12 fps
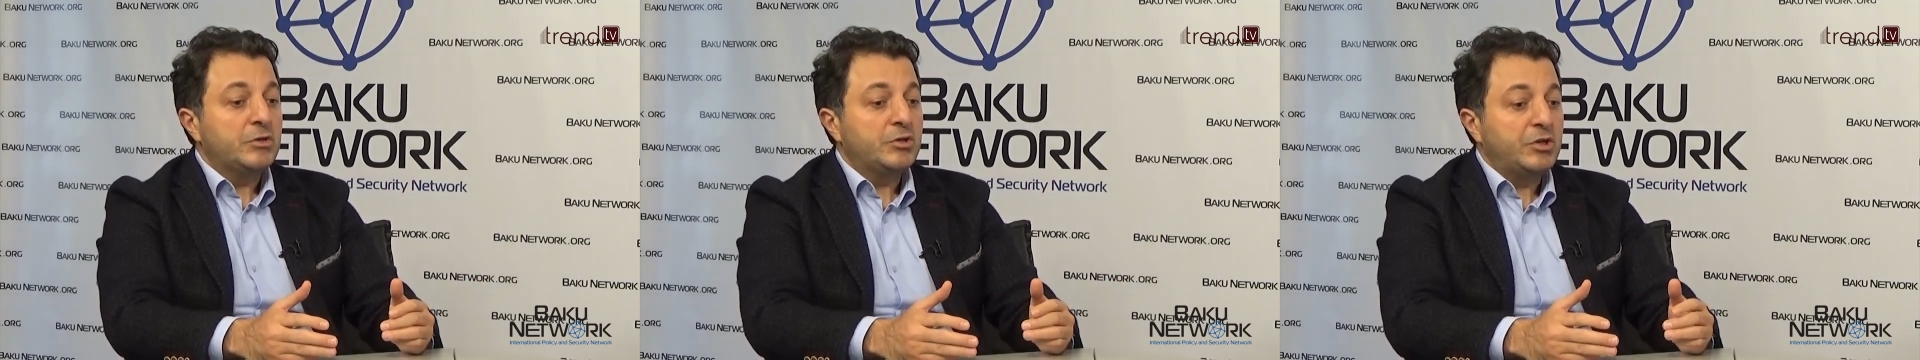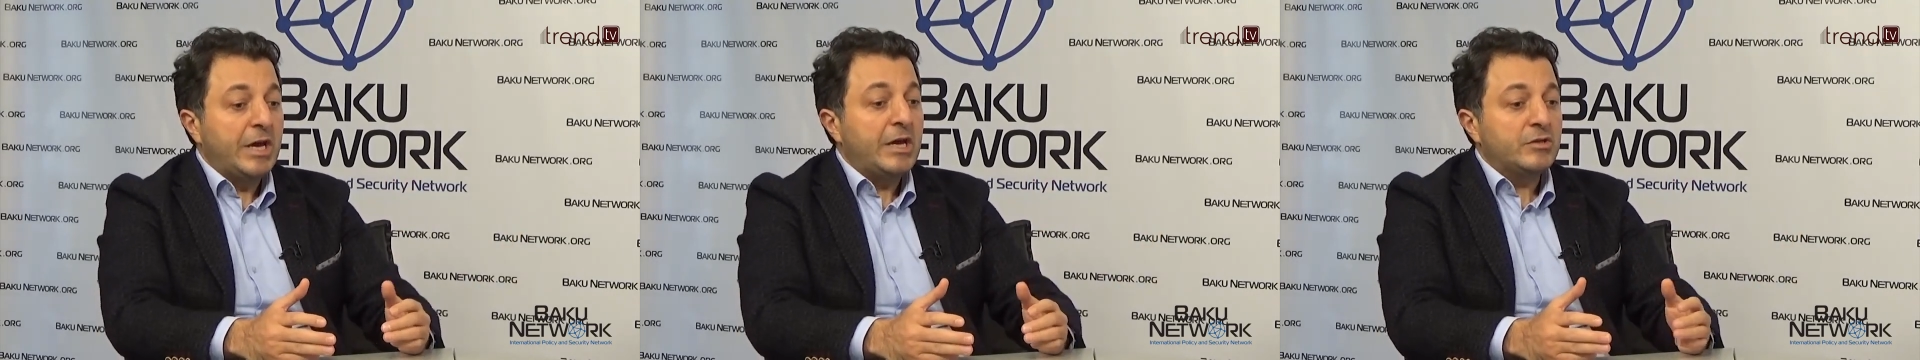
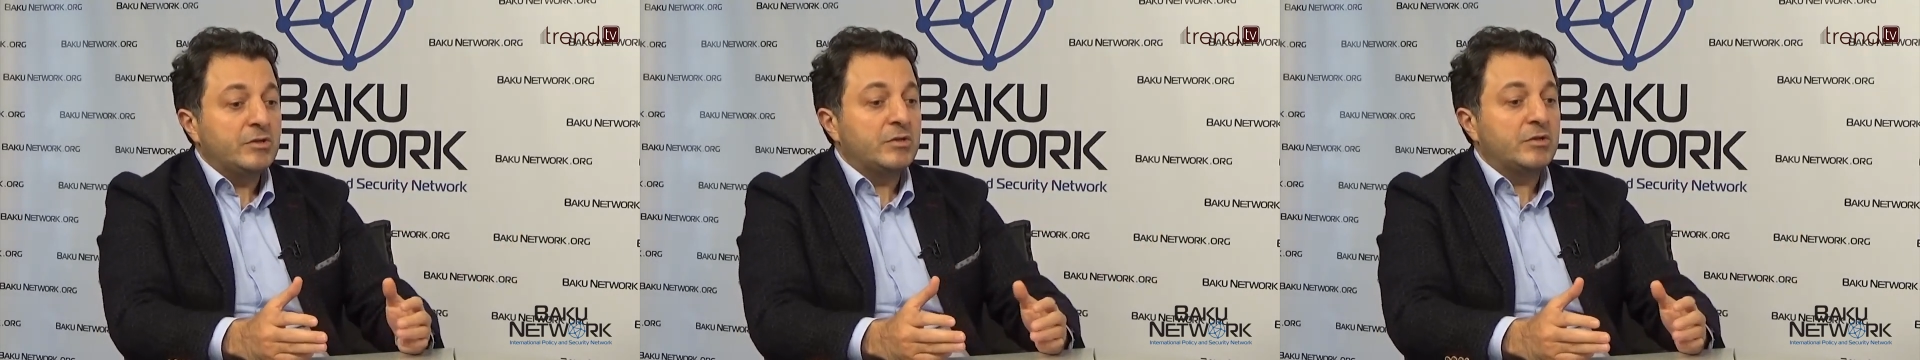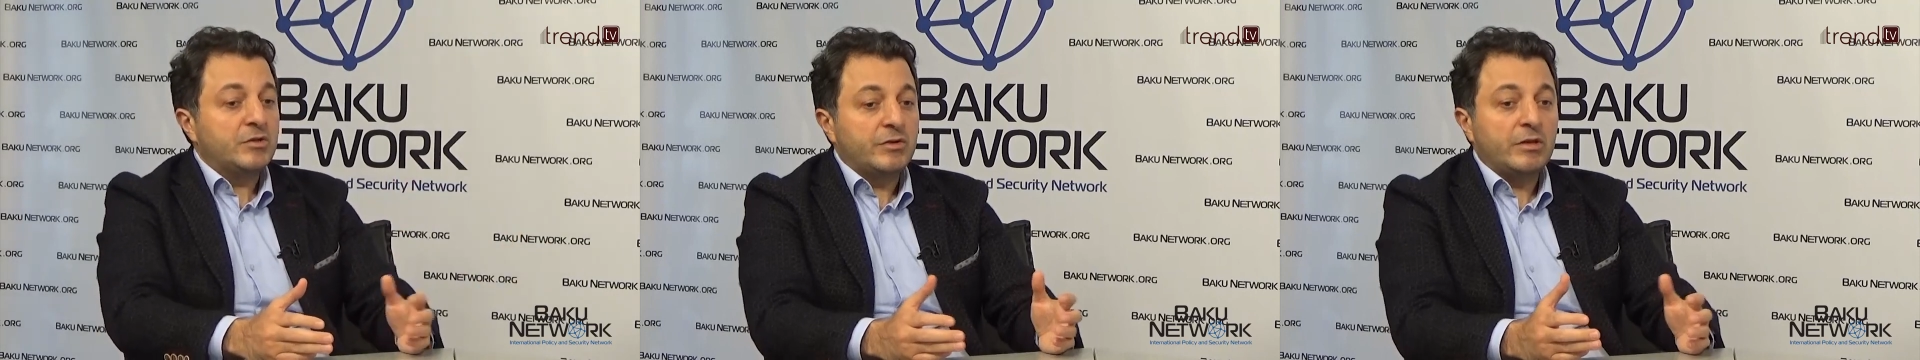changed
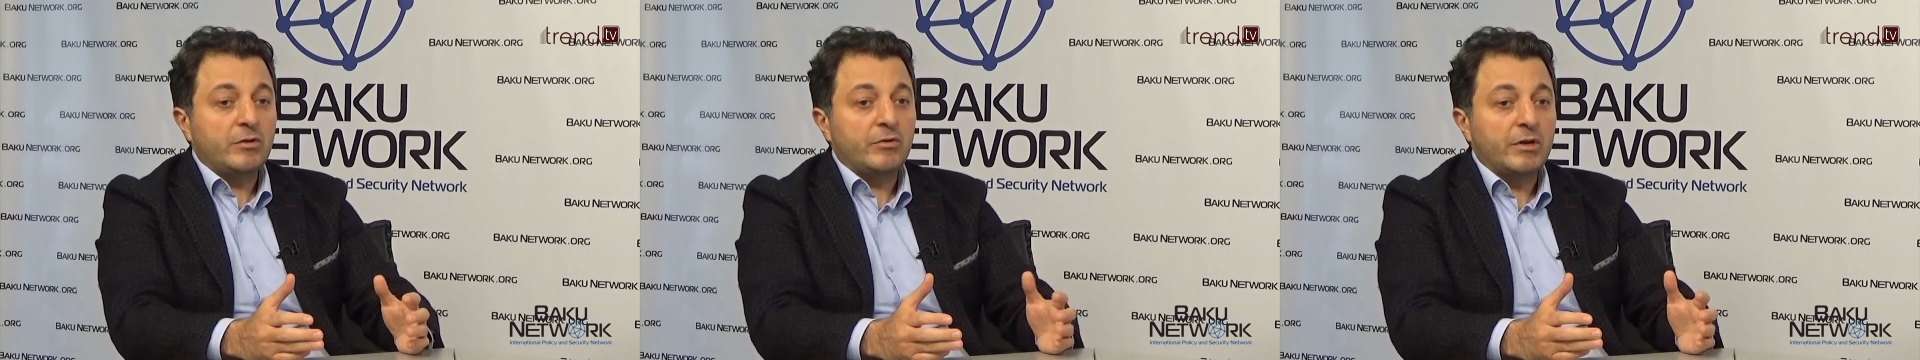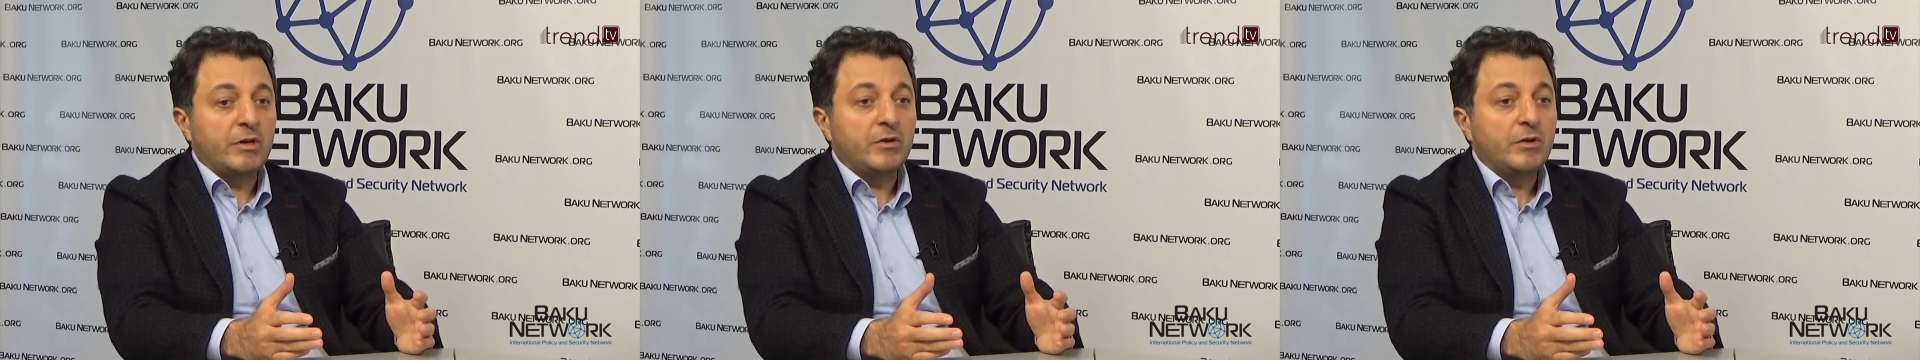its
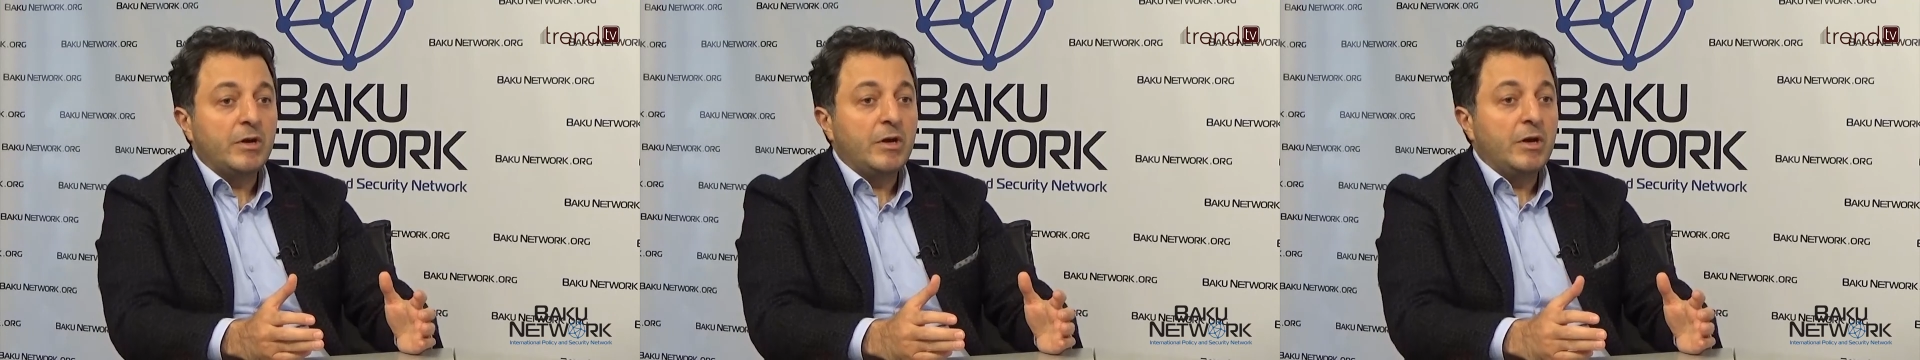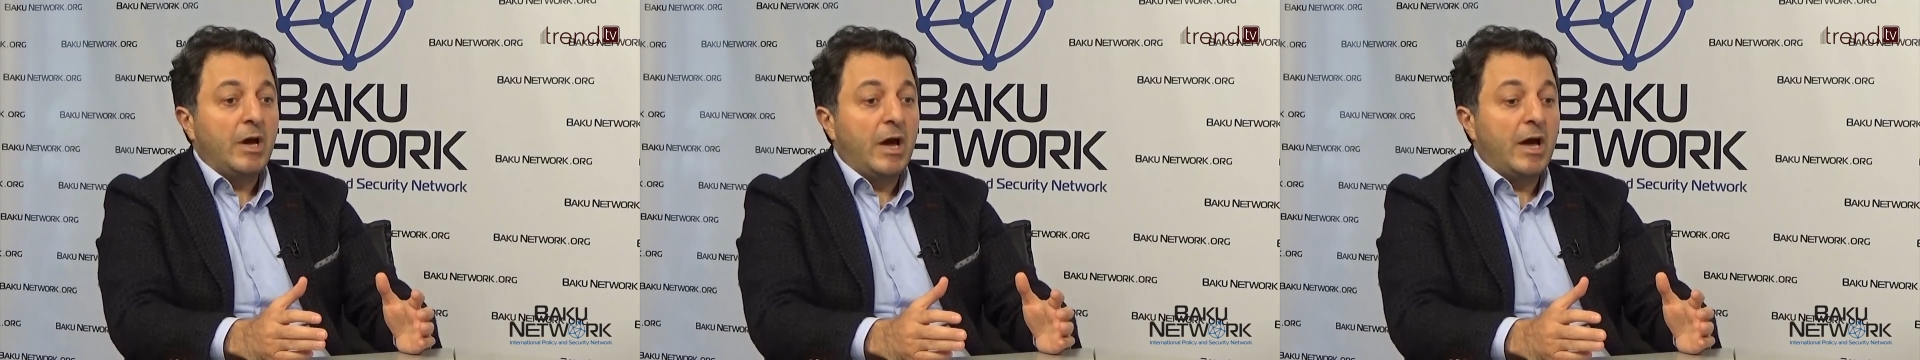rhetoric
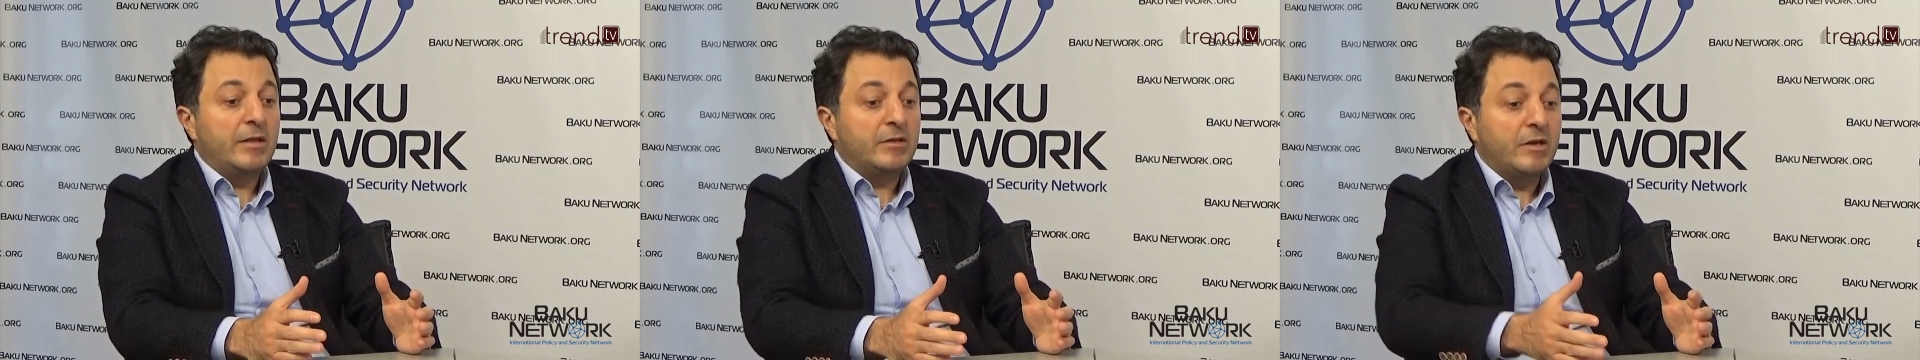and